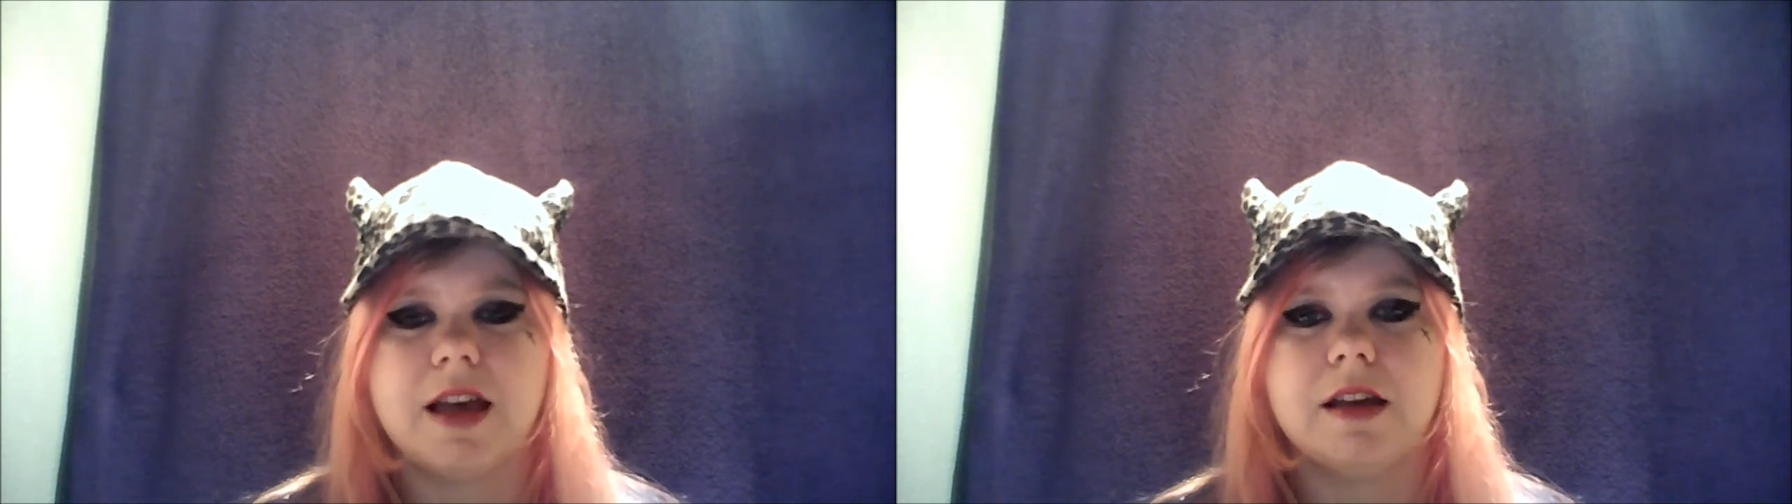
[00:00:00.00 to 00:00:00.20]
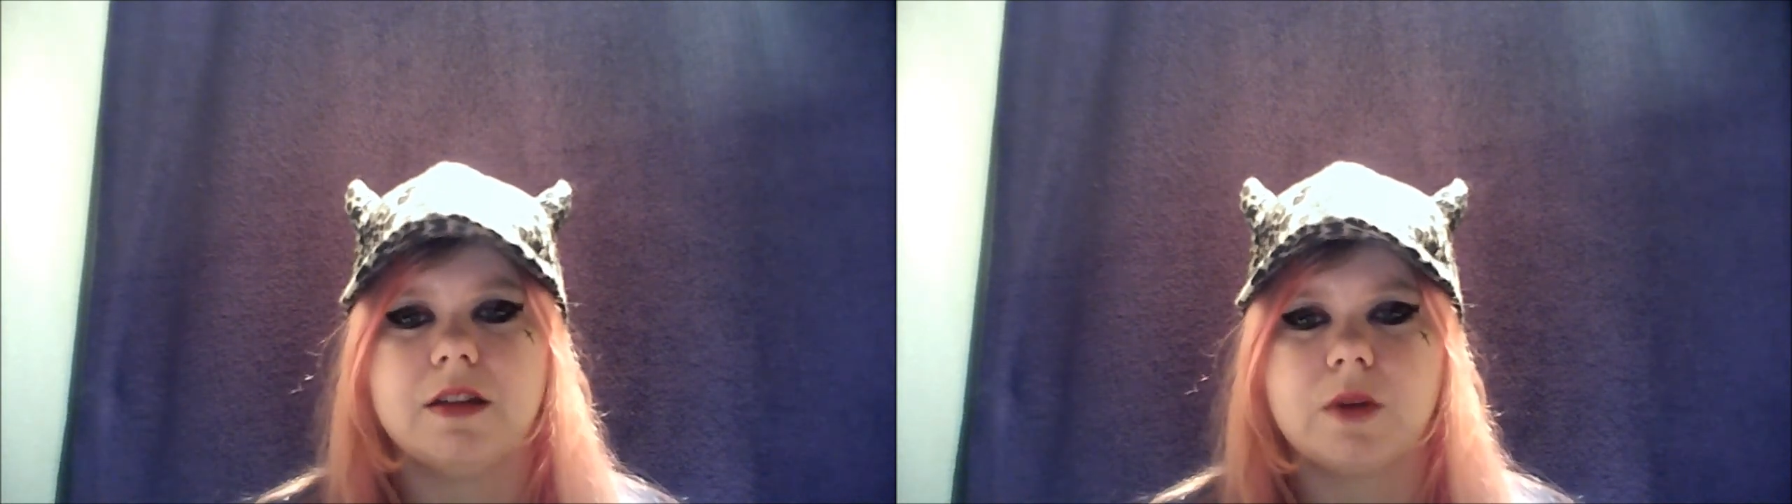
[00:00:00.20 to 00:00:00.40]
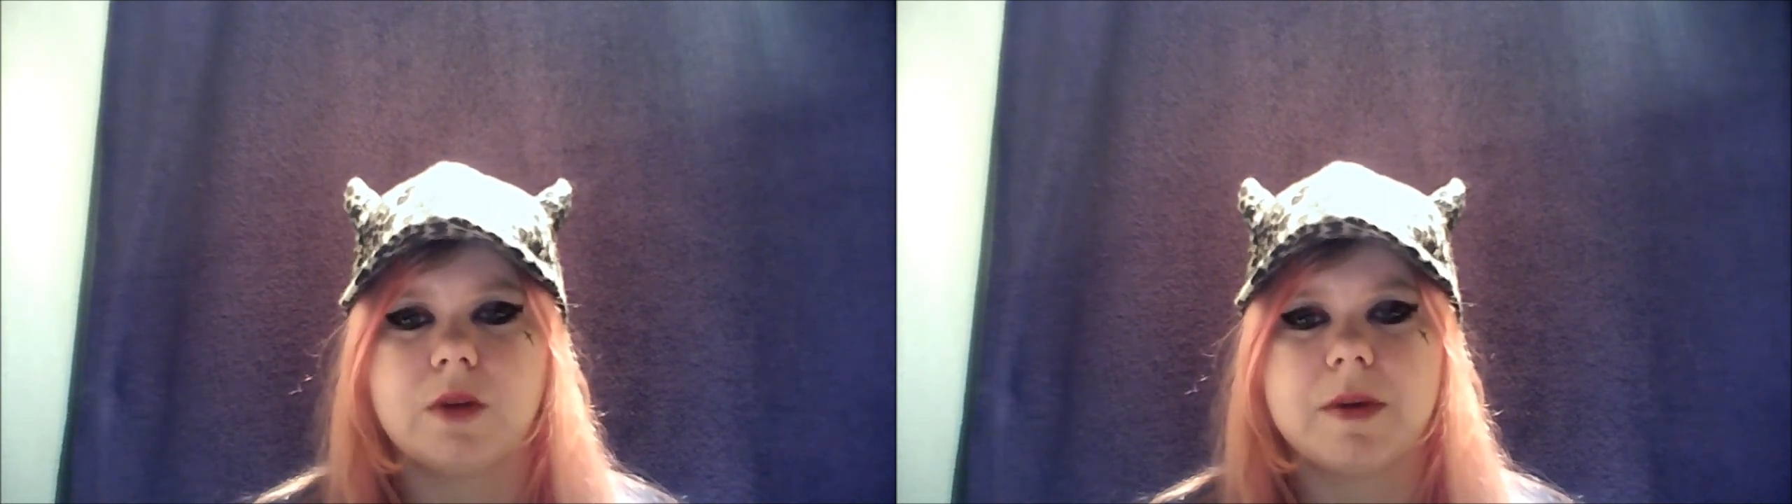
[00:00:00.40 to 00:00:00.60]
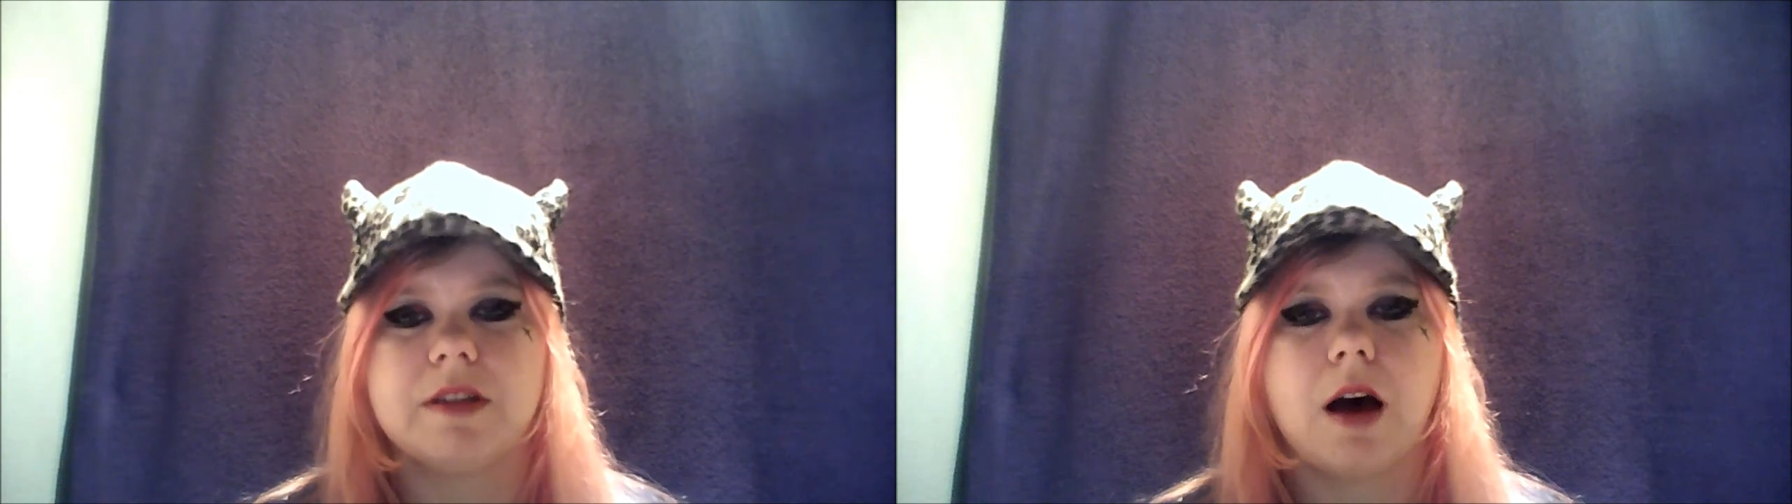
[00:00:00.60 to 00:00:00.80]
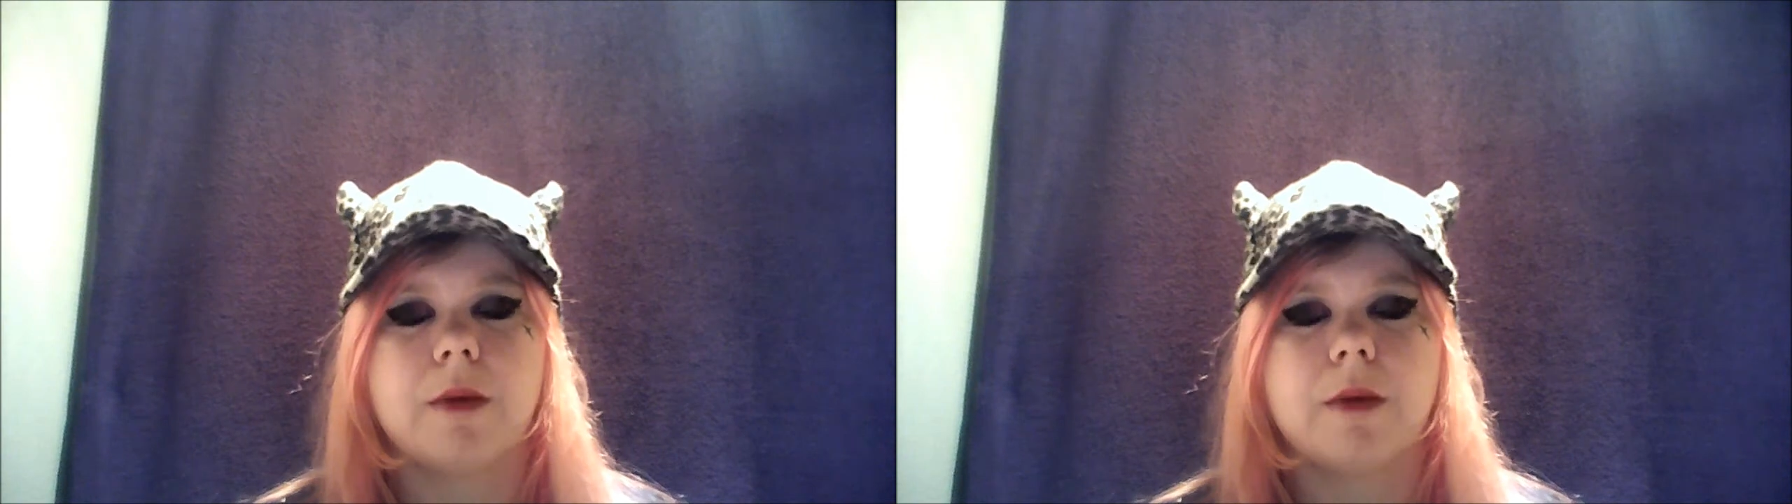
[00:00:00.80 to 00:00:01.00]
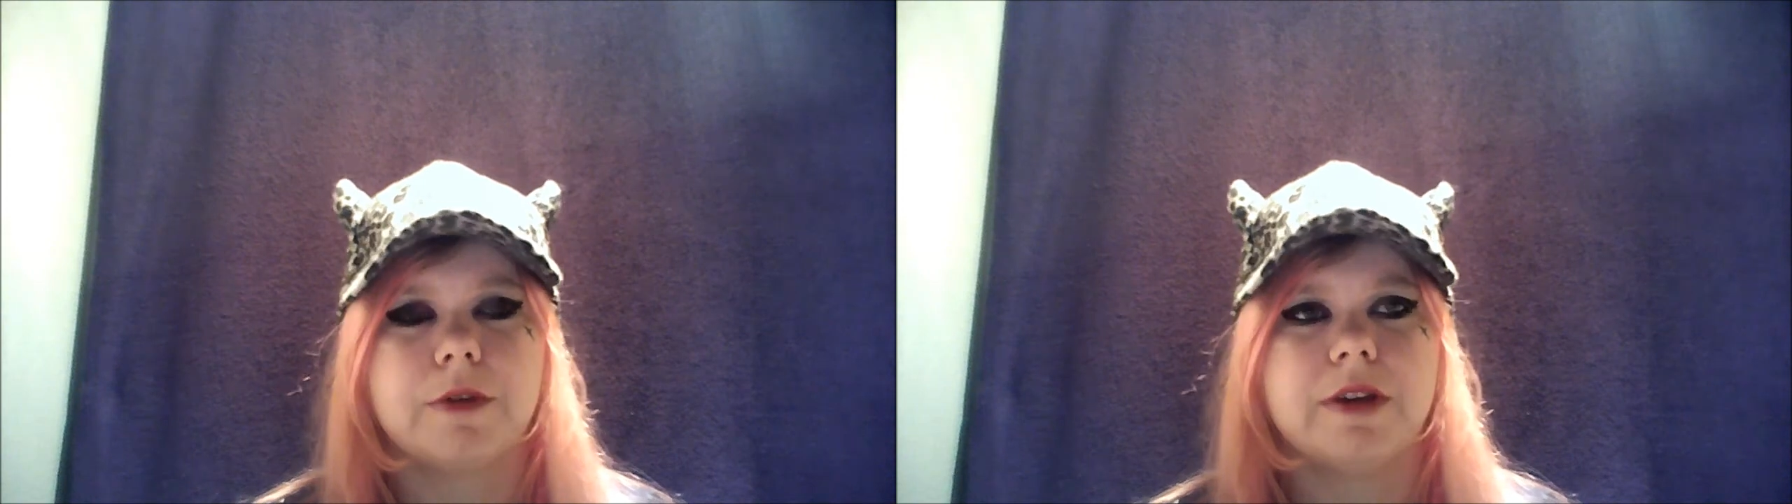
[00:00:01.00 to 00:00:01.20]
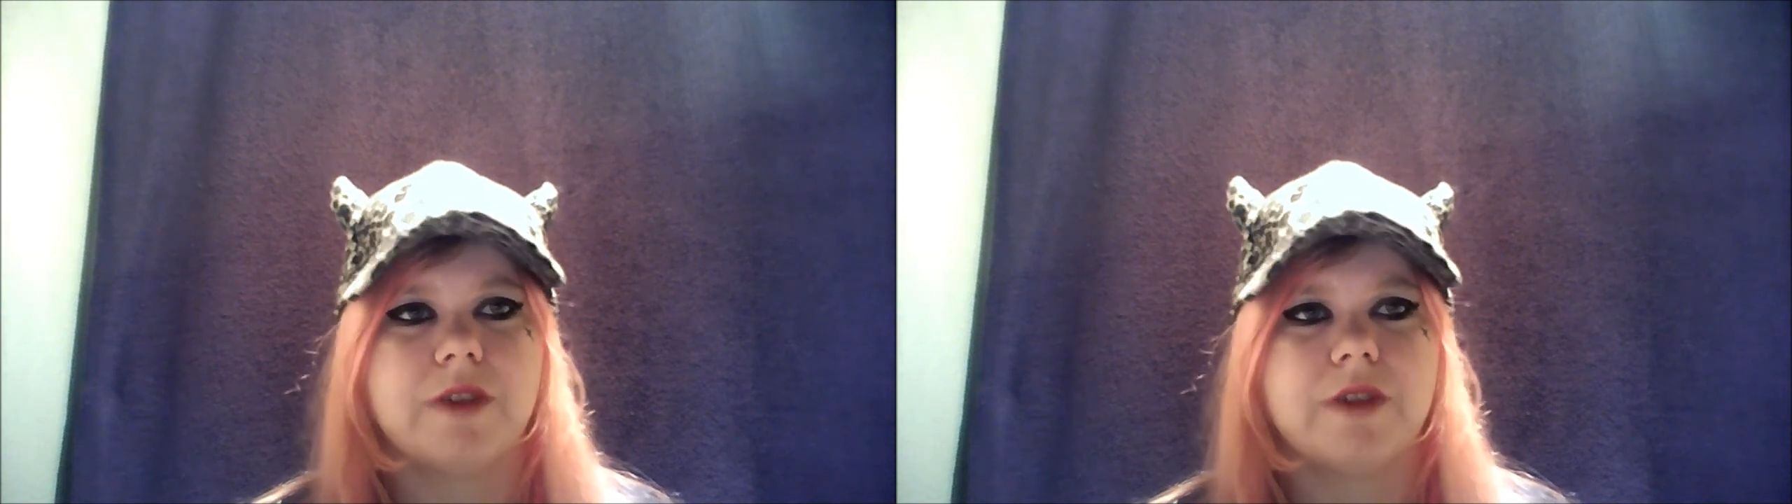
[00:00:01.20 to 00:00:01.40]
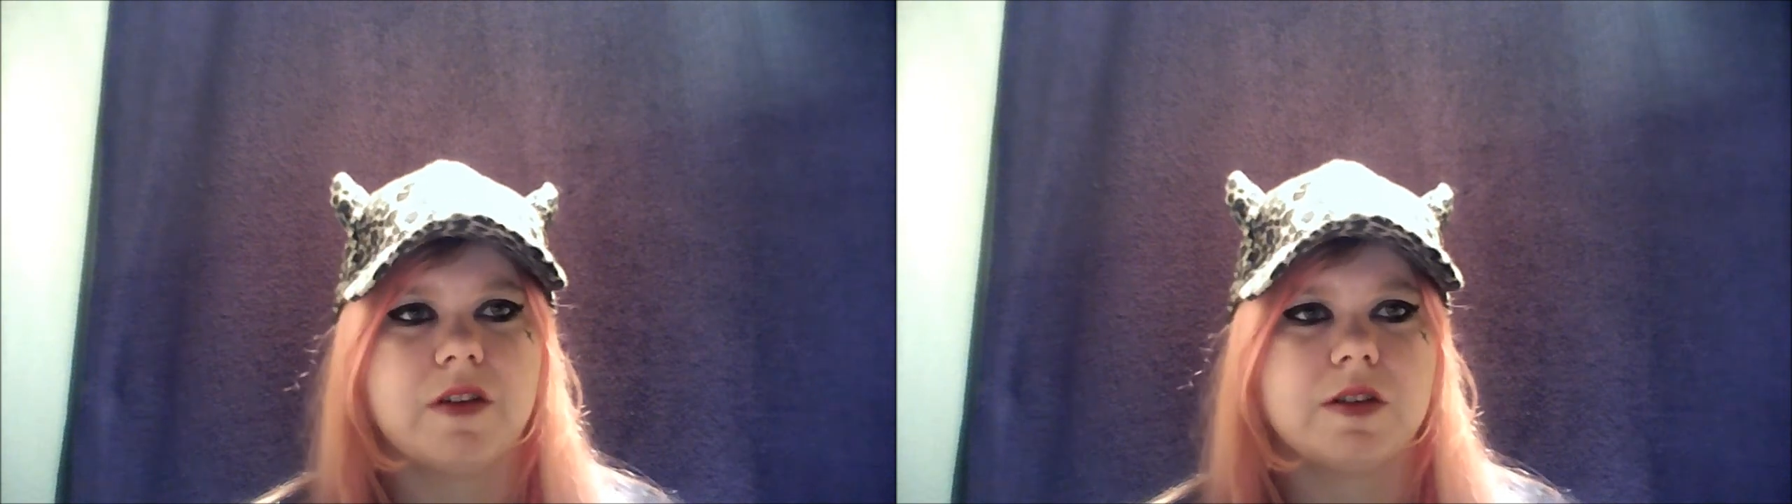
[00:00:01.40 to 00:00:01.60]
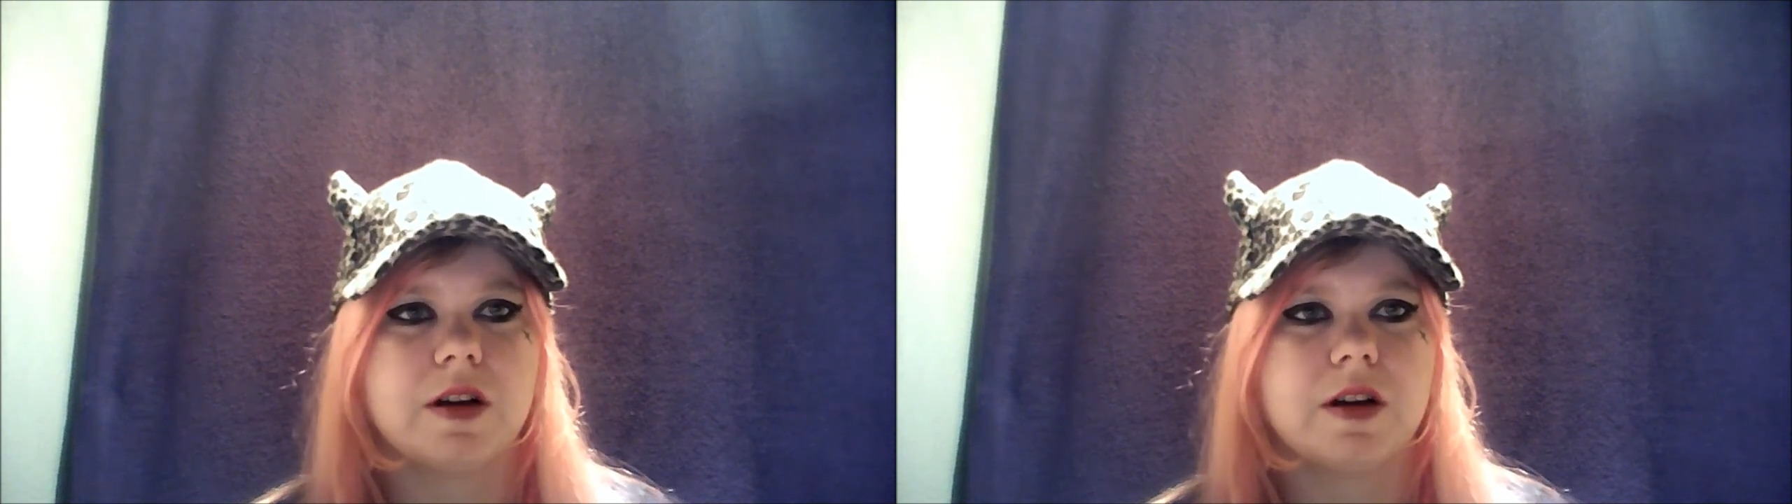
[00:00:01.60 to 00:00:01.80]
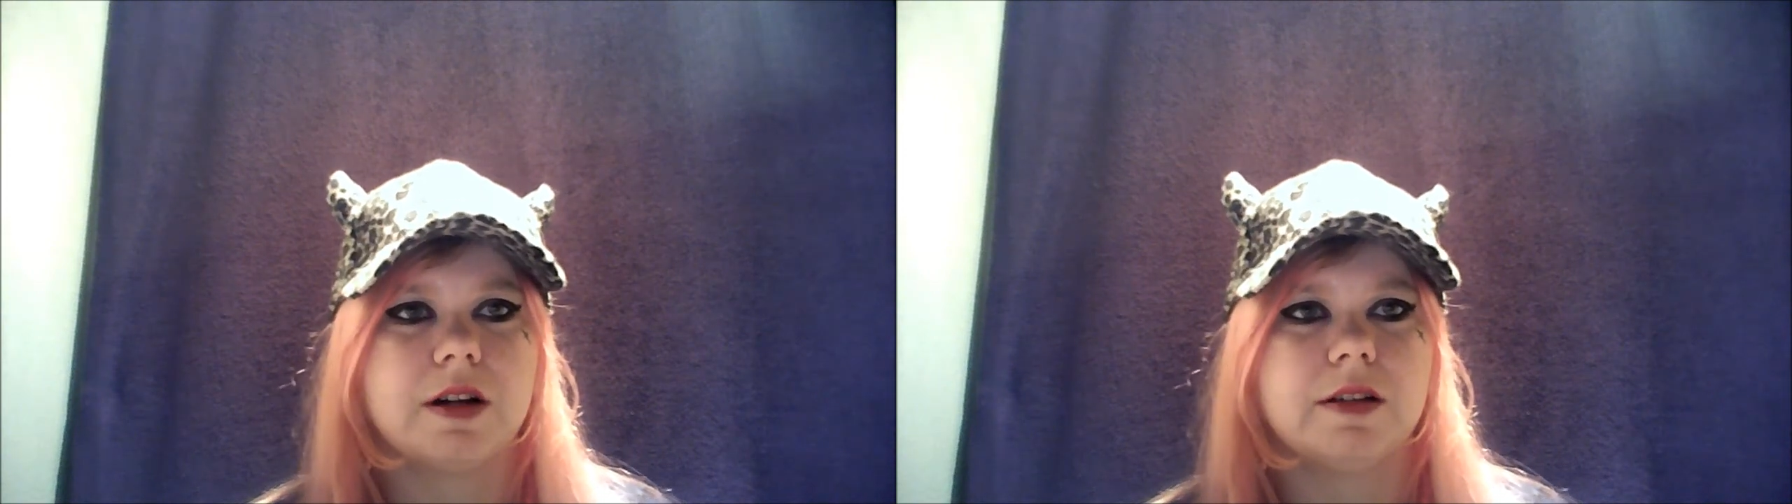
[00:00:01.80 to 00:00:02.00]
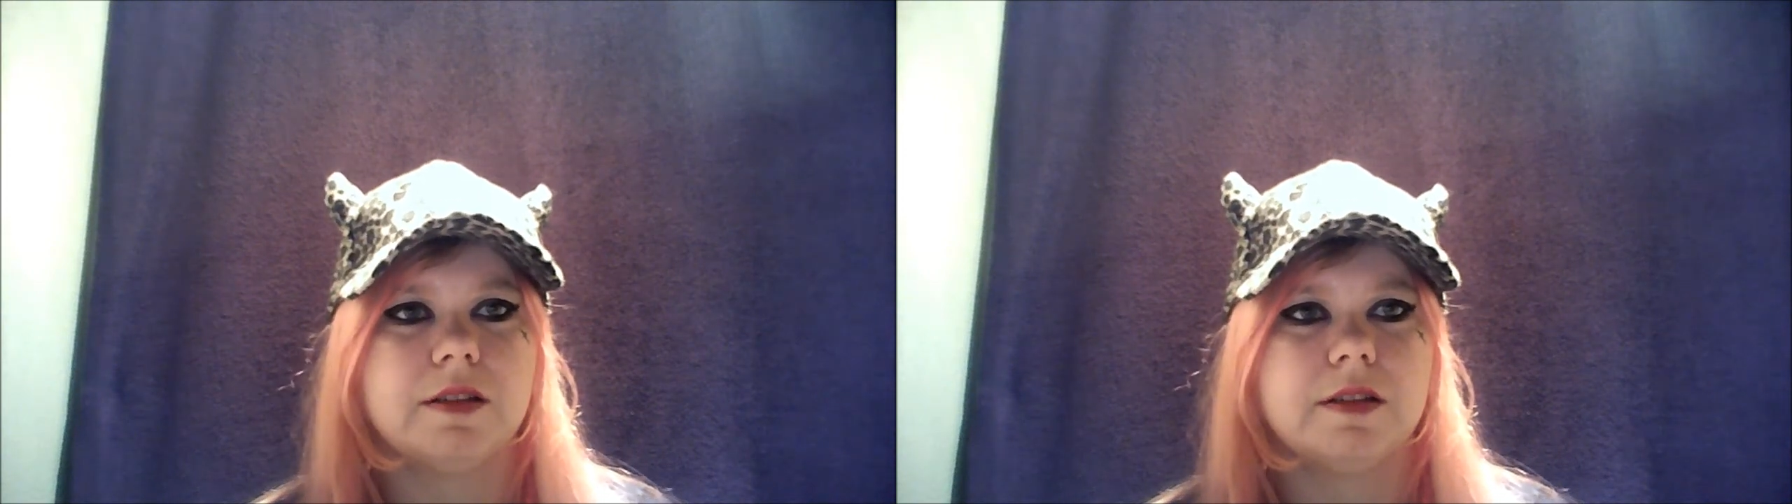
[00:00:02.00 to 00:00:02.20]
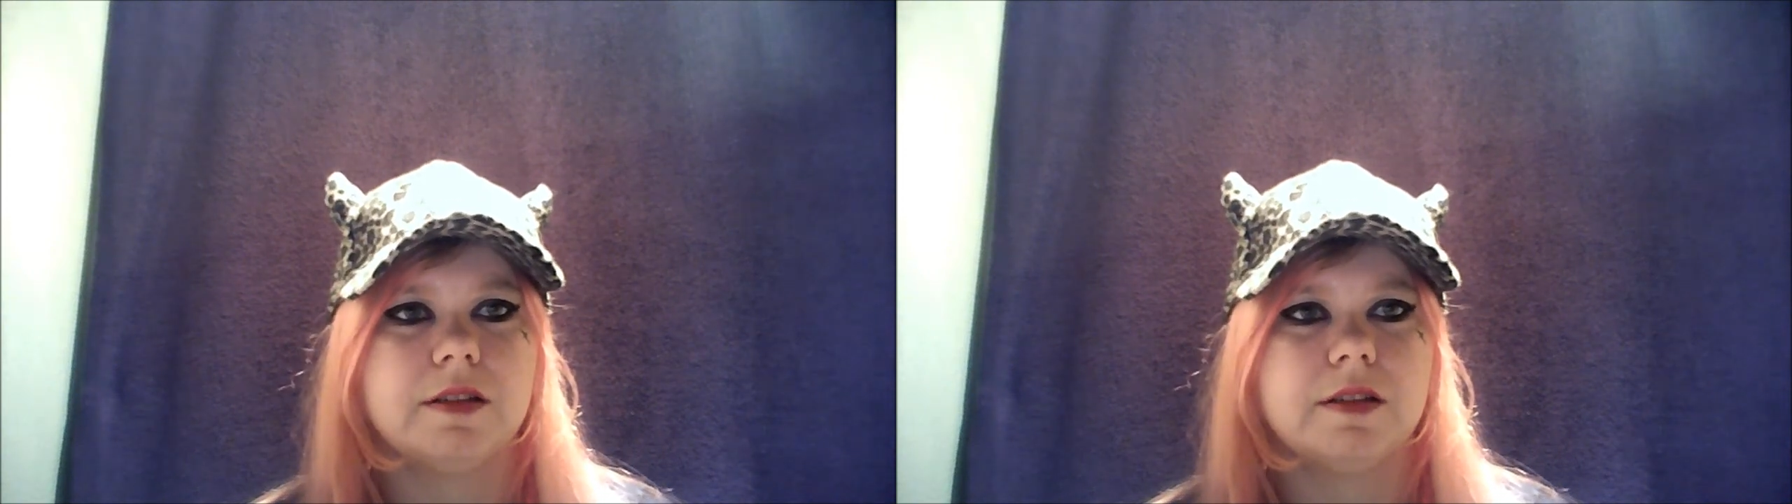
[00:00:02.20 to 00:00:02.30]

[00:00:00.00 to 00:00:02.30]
it's one of my top 3 favorite songs.